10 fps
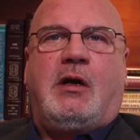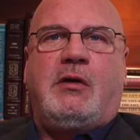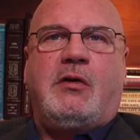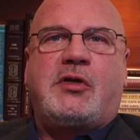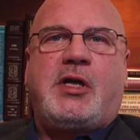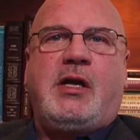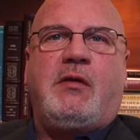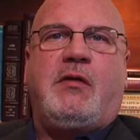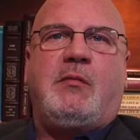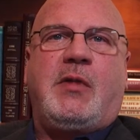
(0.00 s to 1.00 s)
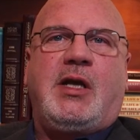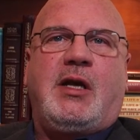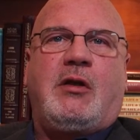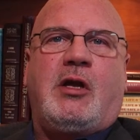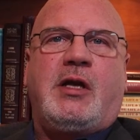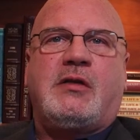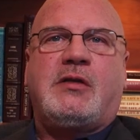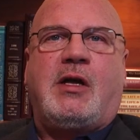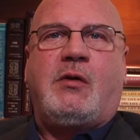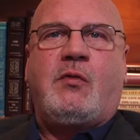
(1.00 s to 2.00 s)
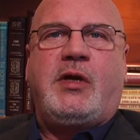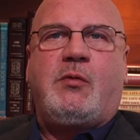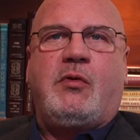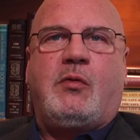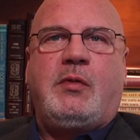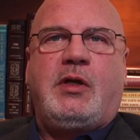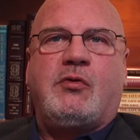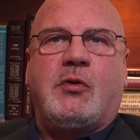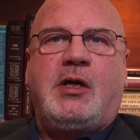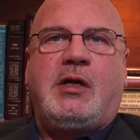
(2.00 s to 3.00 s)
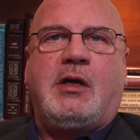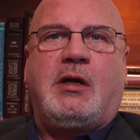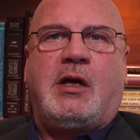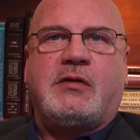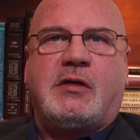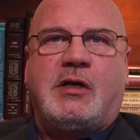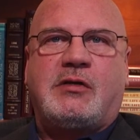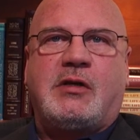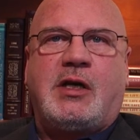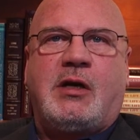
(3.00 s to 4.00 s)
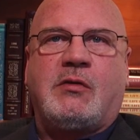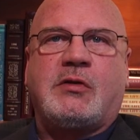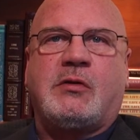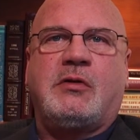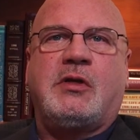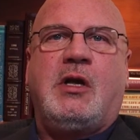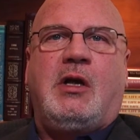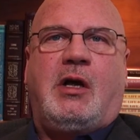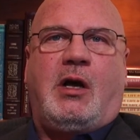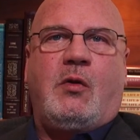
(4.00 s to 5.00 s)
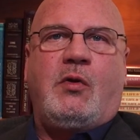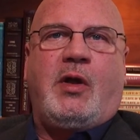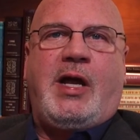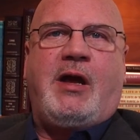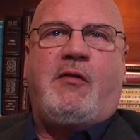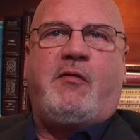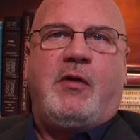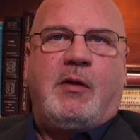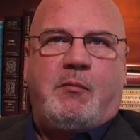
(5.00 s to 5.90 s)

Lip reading: understand that many clients that we will be treating as addiction counselors will have